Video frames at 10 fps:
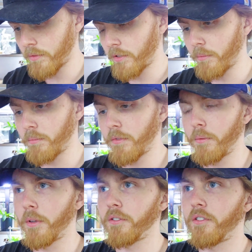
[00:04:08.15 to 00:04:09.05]

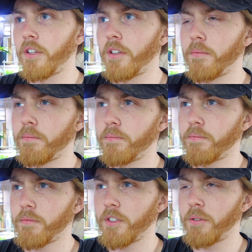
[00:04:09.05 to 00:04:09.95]
Something else is in it.
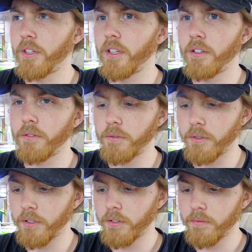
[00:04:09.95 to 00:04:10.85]
Let's see what that is real quick.